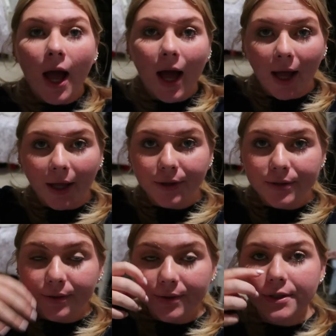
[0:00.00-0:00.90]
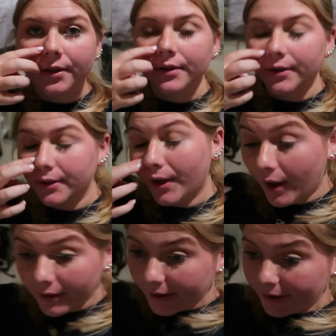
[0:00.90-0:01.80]
Hi, so it's a
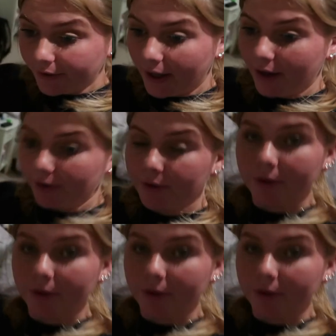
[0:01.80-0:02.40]
lot later now.